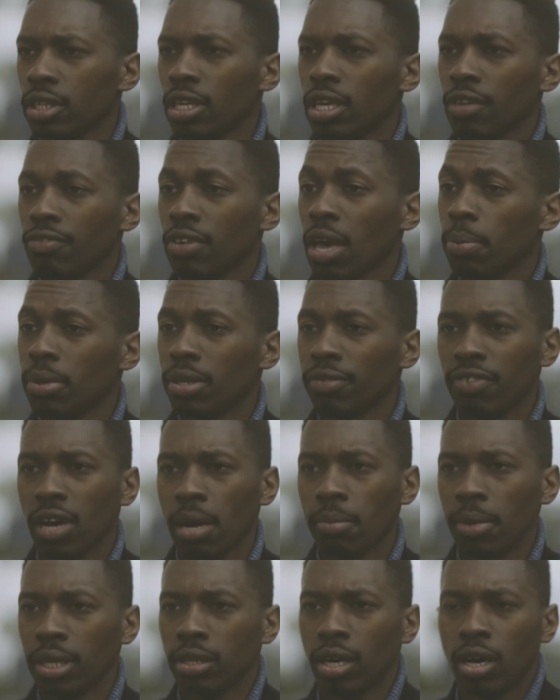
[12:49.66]
If you happen to find
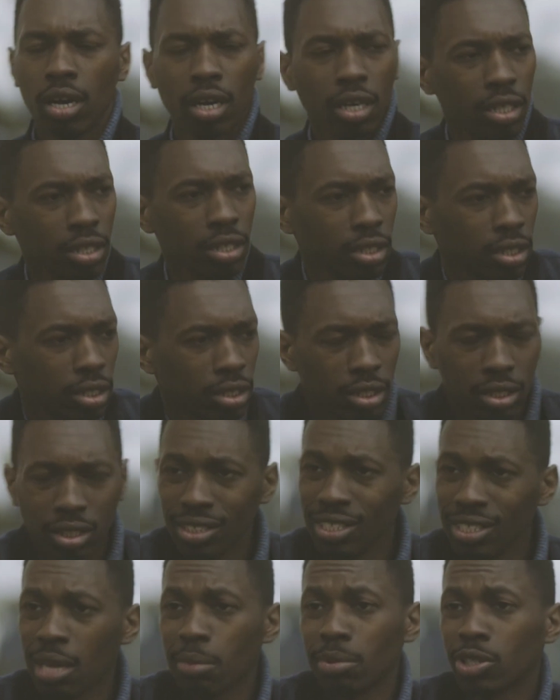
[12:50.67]
my dog, his
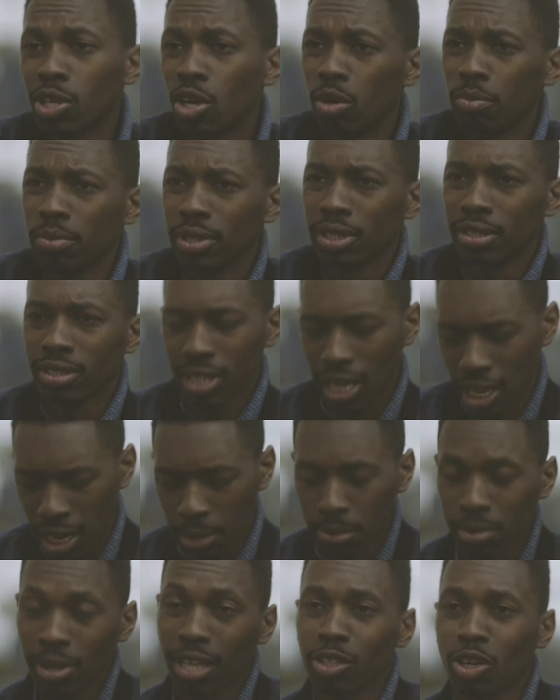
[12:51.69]
name is Kobe. I
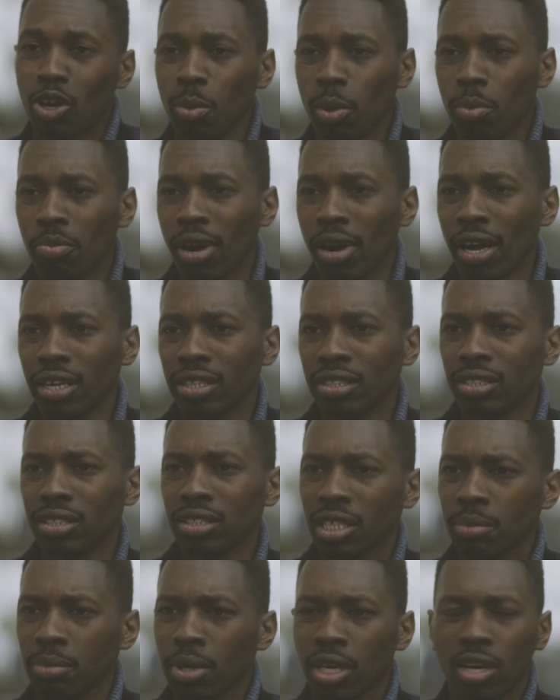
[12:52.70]
named him after Kobe Bryant.
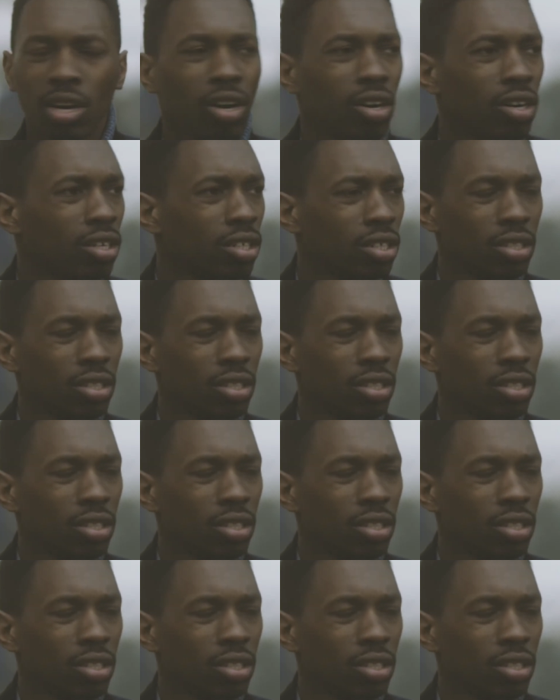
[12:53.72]
Give me a call.